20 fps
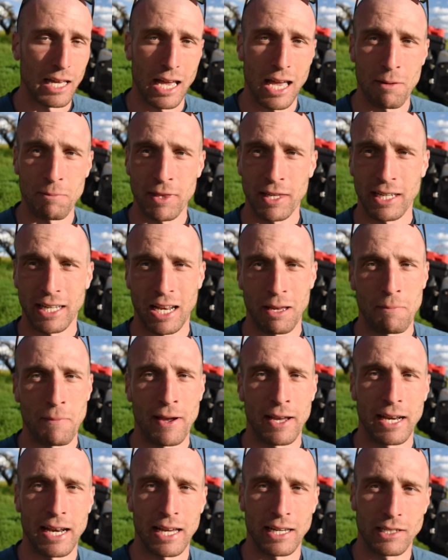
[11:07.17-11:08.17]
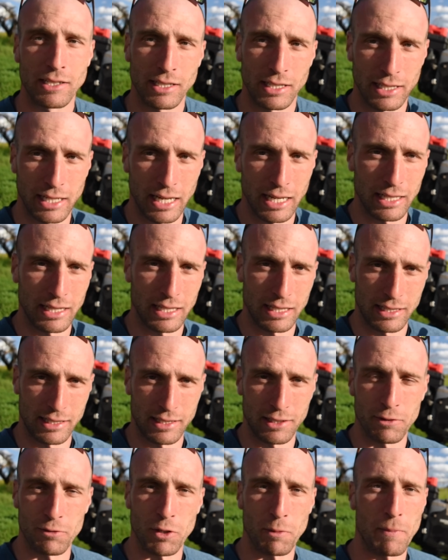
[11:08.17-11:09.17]
I'm thinking I might actually take this
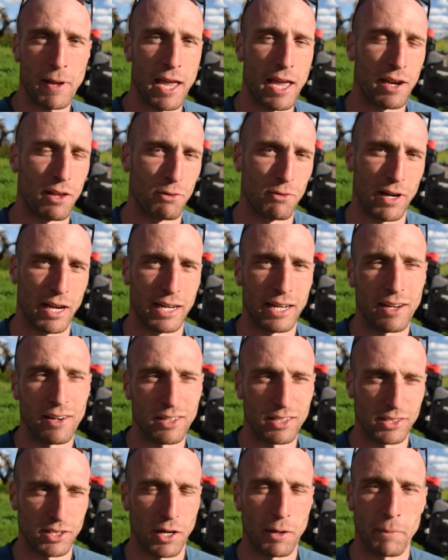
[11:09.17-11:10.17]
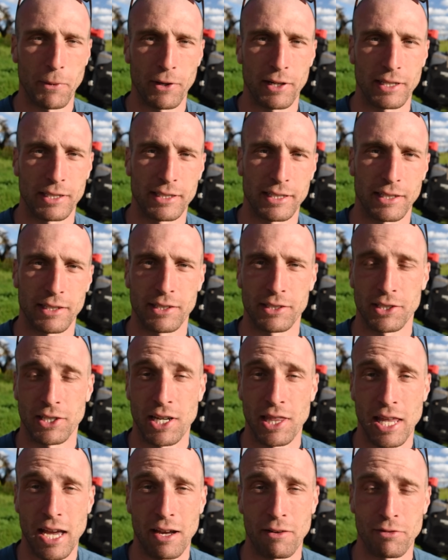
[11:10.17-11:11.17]
silver panel right here and start putting stickers
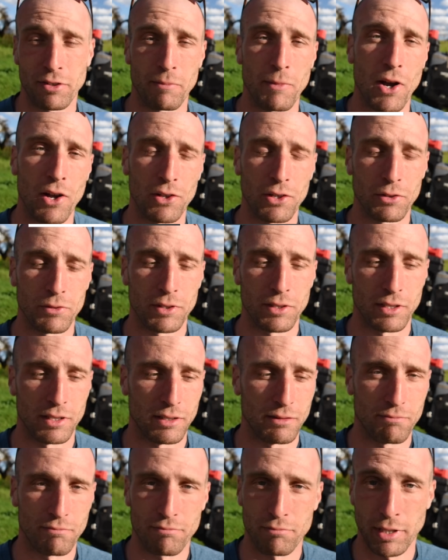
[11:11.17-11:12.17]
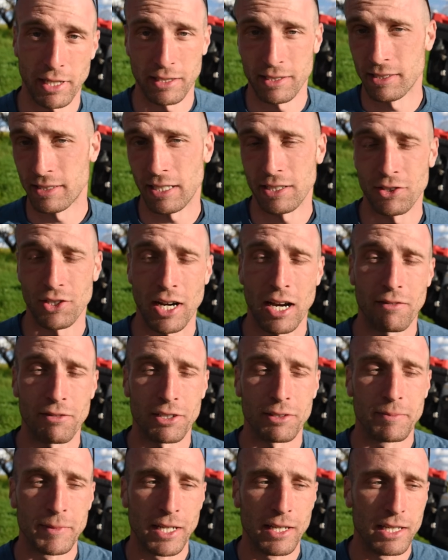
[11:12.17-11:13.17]
on that from all over the places I
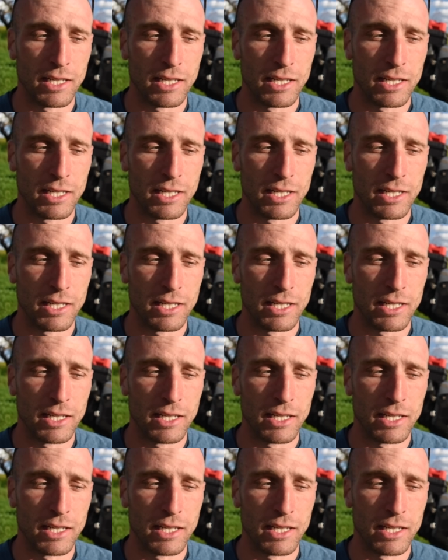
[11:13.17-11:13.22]
travel.